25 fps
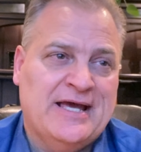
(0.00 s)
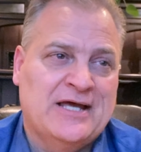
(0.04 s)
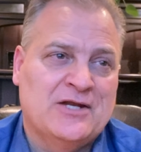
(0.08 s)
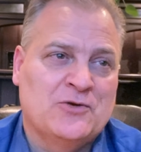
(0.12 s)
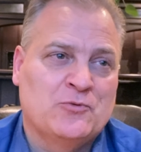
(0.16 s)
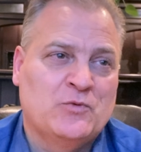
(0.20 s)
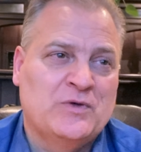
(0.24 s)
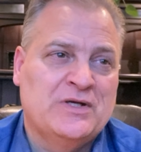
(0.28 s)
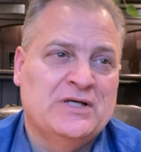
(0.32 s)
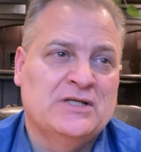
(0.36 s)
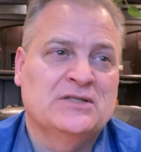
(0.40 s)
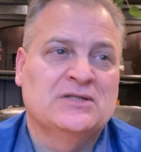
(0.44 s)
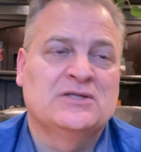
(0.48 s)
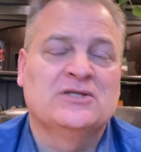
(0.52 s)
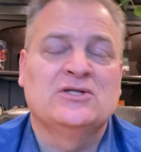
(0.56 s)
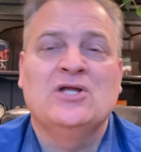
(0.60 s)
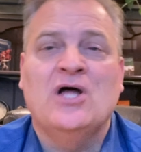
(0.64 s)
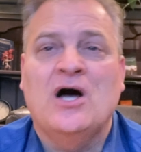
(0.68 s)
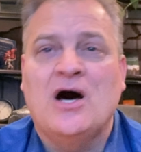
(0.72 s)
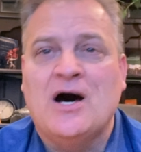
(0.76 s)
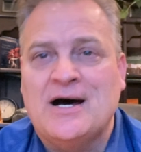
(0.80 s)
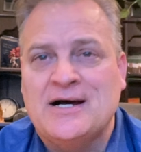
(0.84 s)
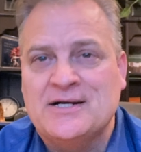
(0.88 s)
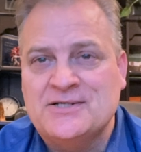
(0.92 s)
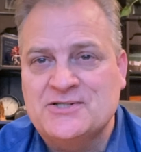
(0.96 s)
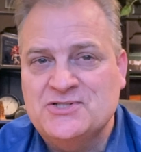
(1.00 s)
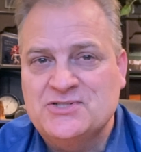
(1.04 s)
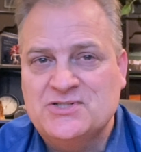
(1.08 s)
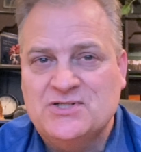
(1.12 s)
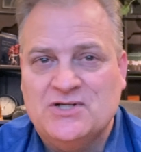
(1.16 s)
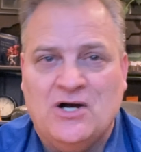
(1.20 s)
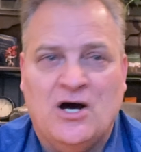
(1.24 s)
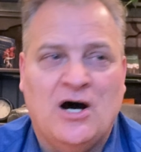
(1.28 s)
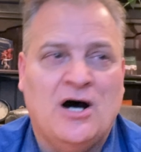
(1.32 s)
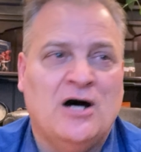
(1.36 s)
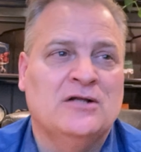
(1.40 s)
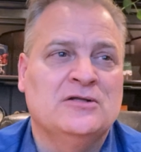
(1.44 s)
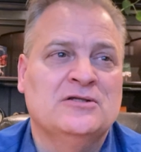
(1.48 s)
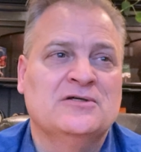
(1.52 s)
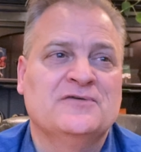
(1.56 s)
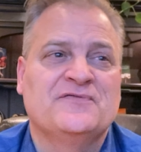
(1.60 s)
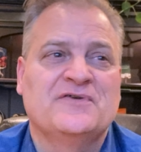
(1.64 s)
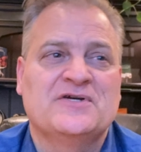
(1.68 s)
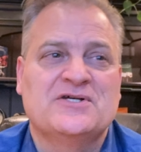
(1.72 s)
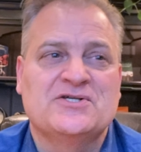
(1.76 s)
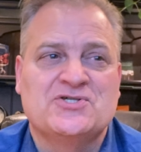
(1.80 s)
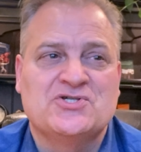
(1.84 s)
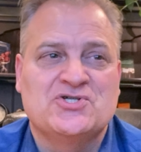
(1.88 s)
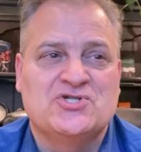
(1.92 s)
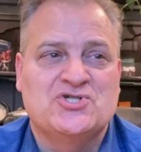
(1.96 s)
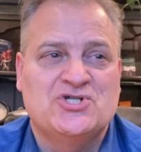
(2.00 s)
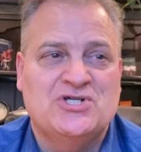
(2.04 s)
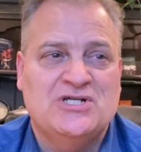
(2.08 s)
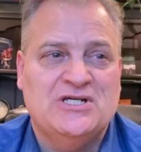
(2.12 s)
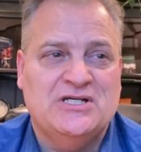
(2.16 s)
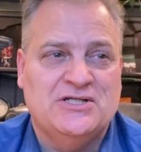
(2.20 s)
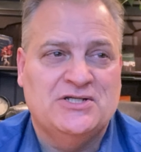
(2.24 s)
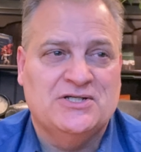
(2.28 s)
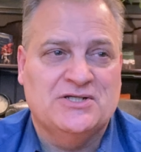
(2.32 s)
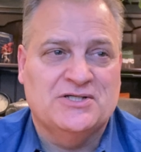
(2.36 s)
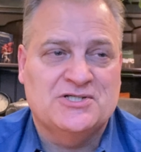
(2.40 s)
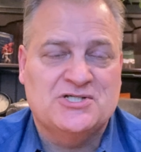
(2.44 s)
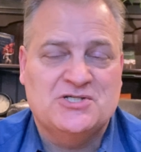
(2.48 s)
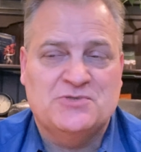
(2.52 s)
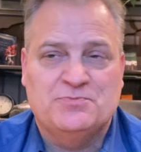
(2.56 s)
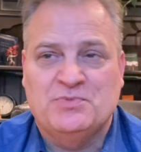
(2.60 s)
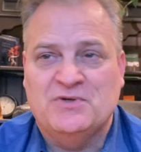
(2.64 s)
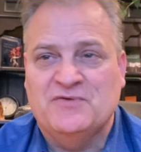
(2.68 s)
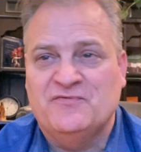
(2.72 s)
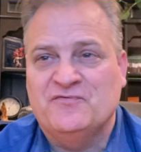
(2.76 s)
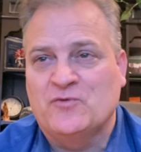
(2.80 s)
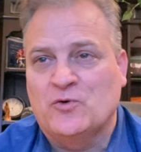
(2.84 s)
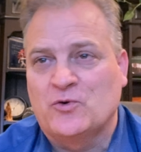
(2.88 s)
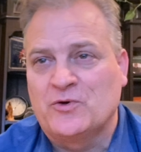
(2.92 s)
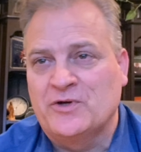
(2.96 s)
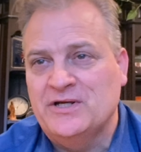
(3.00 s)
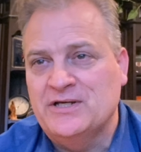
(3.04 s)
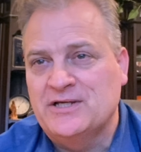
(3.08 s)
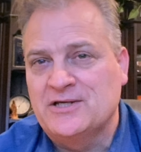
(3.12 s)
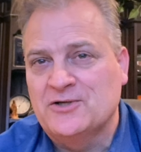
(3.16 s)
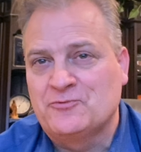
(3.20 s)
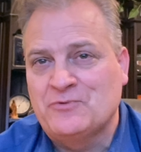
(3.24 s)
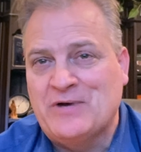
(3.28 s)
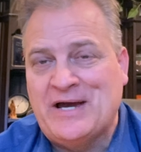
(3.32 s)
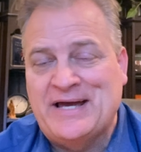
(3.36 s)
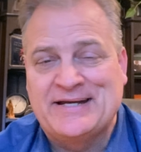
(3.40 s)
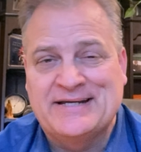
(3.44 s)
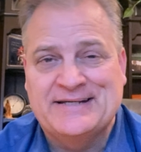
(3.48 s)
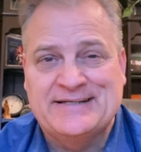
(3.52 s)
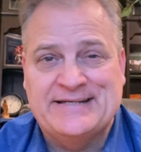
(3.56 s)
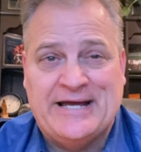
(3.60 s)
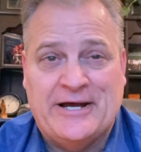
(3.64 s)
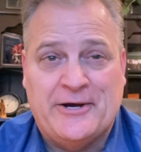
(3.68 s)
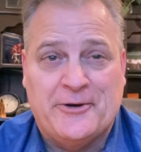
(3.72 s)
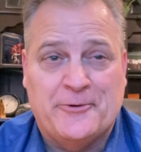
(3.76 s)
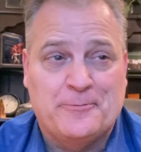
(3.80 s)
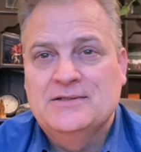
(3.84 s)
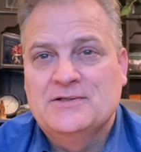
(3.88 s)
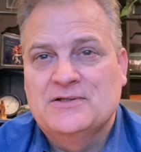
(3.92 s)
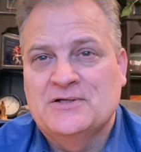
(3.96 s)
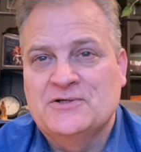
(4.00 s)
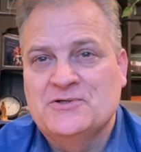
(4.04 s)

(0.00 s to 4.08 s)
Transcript: and we lost all of his genius before he could write it down.